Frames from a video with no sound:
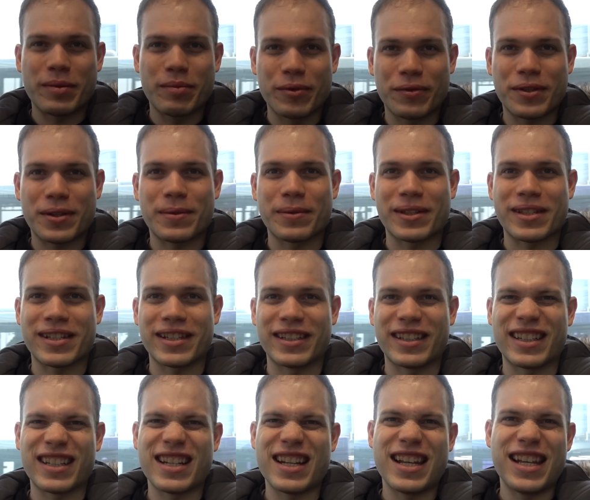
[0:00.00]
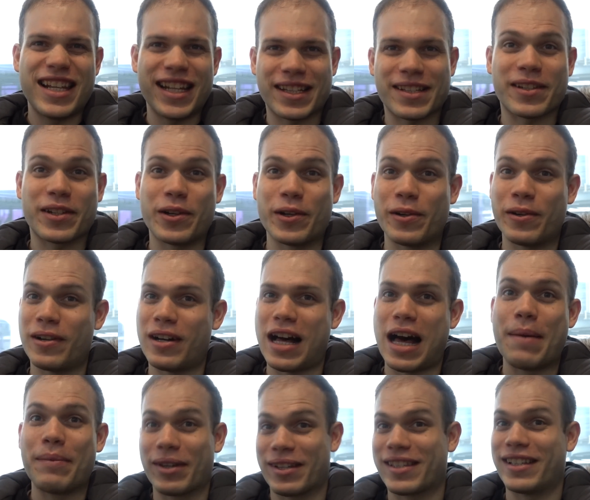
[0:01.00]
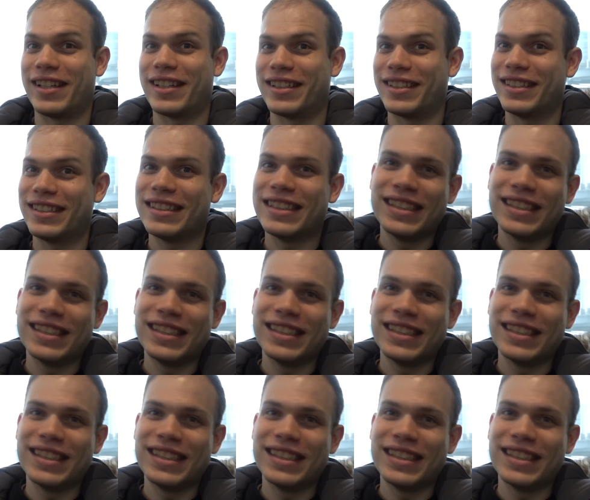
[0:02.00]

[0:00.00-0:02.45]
to move to Switzerland. Let's go, I'm excited.